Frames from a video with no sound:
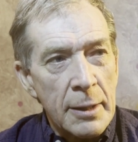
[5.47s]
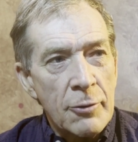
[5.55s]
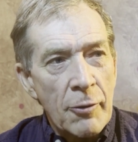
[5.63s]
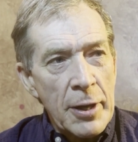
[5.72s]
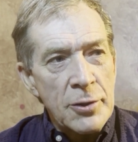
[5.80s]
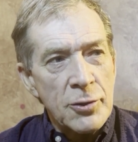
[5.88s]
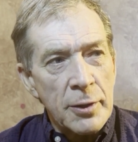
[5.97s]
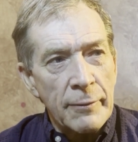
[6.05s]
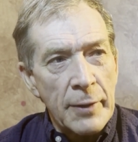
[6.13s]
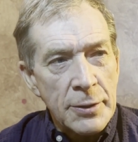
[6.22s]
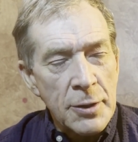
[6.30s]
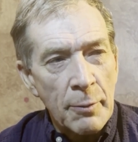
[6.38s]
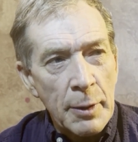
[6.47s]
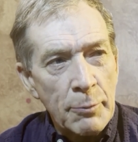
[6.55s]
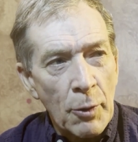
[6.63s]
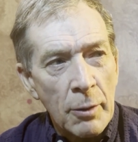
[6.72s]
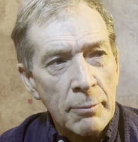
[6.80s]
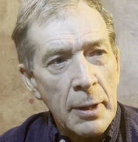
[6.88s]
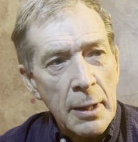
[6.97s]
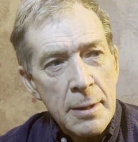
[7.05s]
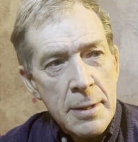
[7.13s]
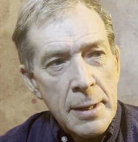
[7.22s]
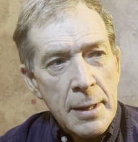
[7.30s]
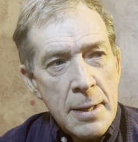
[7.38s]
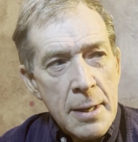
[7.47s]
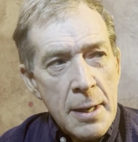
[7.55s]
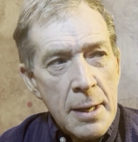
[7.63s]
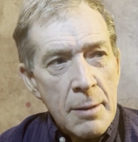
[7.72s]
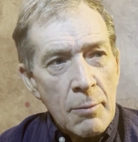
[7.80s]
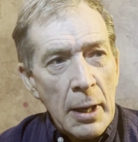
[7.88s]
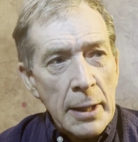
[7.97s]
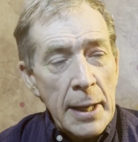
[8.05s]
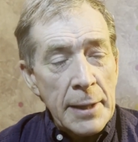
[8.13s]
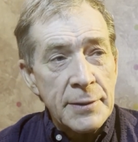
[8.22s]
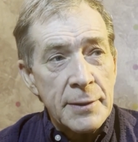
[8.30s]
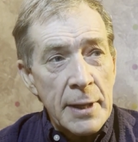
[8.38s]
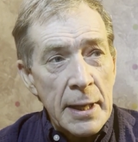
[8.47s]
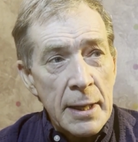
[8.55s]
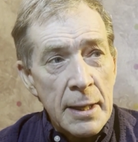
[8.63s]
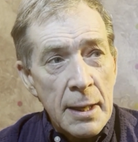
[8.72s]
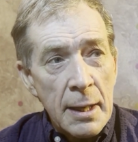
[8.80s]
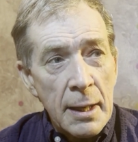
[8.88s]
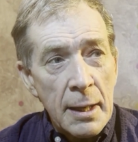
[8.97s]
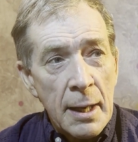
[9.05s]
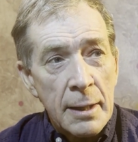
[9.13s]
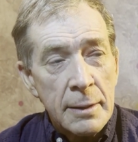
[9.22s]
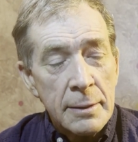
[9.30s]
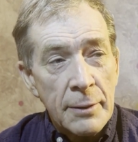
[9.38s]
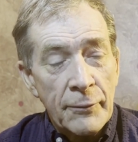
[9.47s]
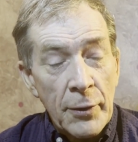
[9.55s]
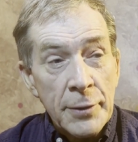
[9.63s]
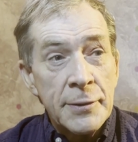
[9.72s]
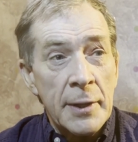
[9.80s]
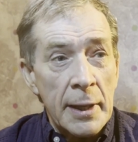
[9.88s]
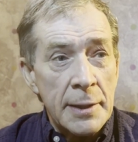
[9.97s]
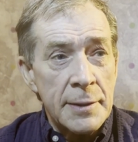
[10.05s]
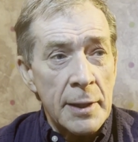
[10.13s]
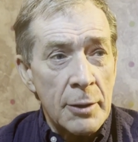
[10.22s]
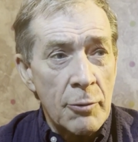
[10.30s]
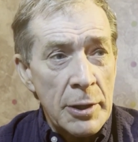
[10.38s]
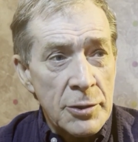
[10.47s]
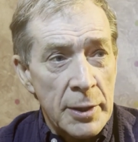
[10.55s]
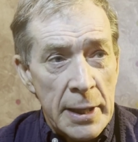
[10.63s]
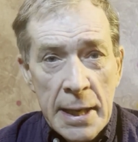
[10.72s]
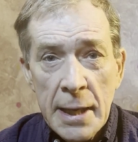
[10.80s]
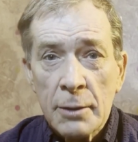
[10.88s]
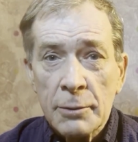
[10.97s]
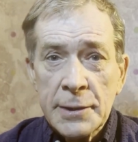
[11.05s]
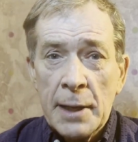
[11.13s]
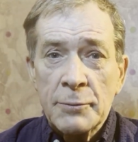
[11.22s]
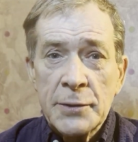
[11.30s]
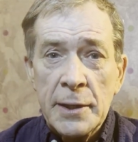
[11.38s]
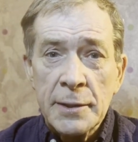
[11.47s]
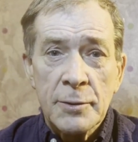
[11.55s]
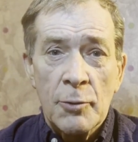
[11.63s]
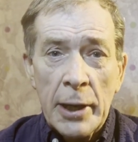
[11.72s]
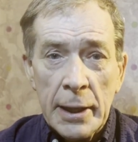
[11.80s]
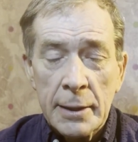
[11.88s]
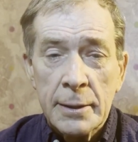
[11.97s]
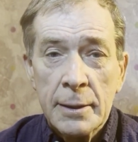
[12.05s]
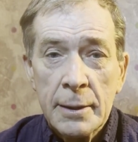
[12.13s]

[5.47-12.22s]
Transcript: creation of the atomic bomb. Well, I guess the first thing is the equation E=mc².